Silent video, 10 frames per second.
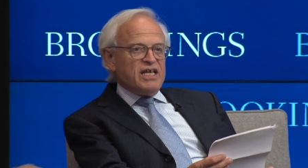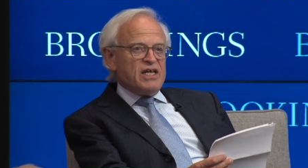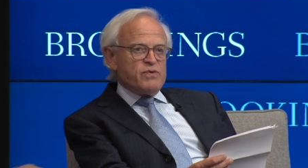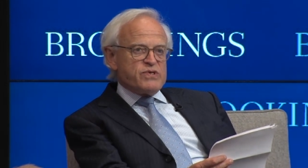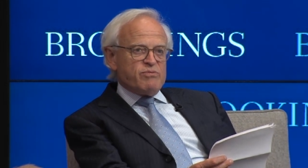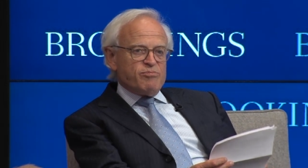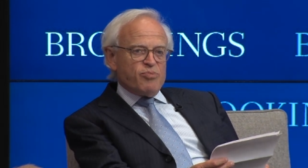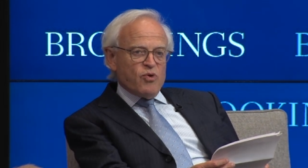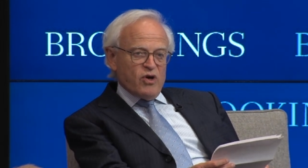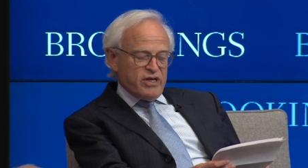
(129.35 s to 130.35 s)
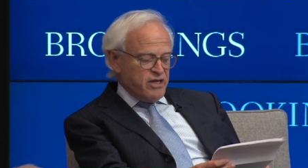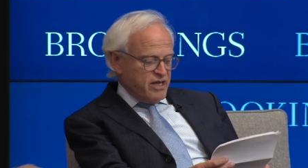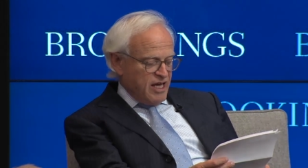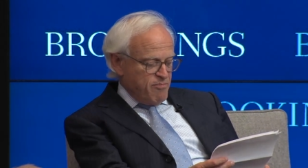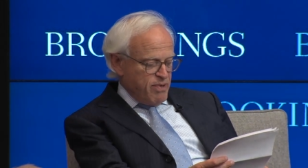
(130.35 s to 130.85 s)
he was appointed
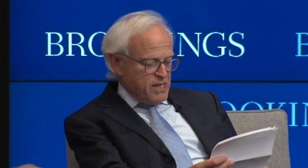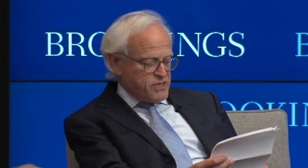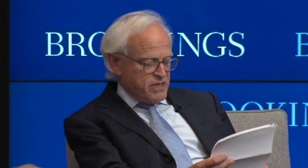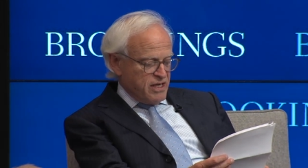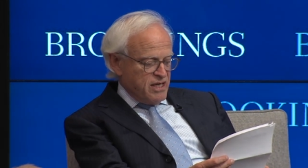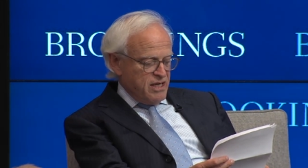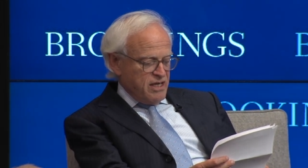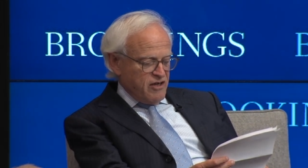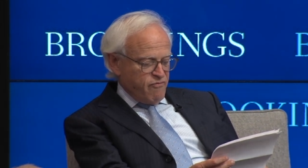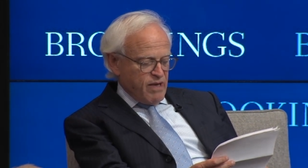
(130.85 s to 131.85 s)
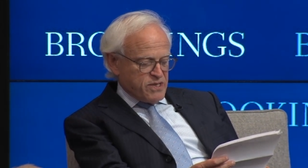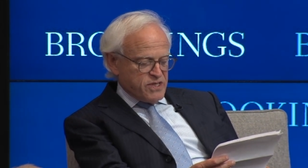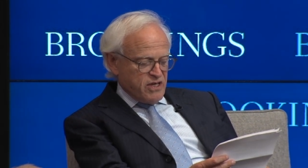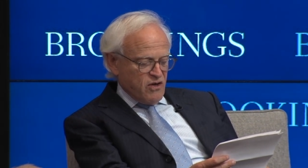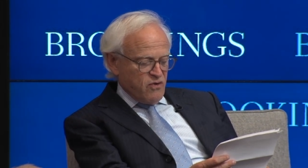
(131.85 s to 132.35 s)
ambassador of
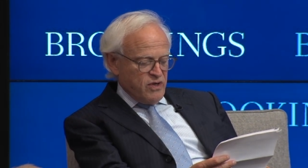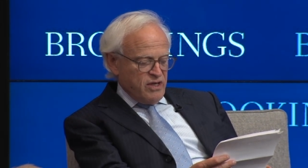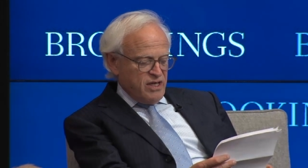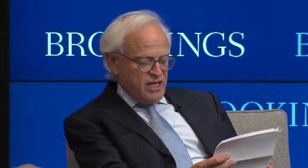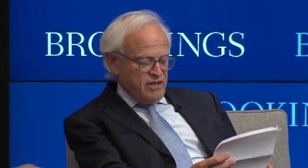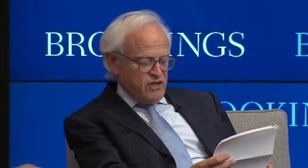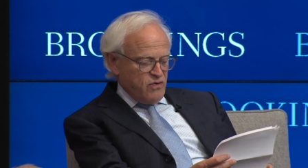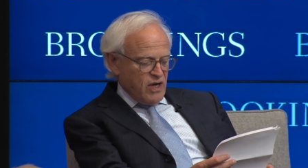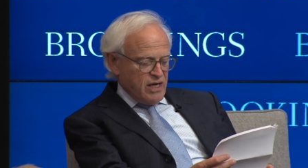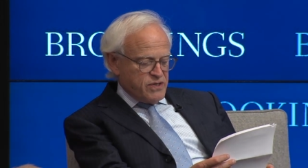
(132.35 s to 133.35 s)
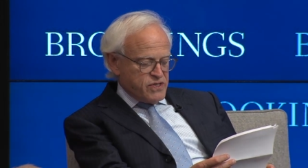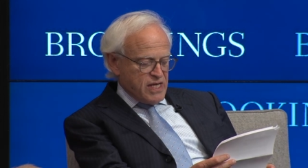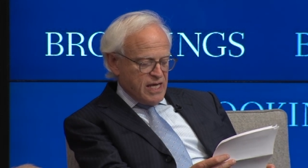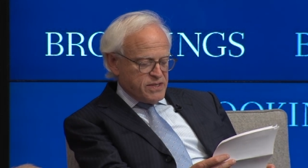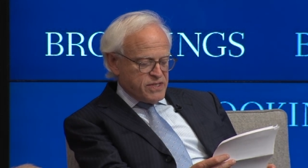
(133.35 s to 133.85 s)
Mexico in the United
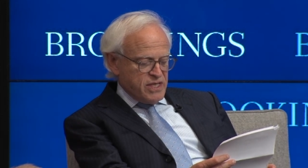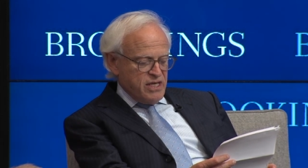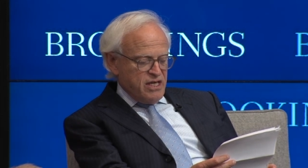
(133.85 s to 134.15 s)
States,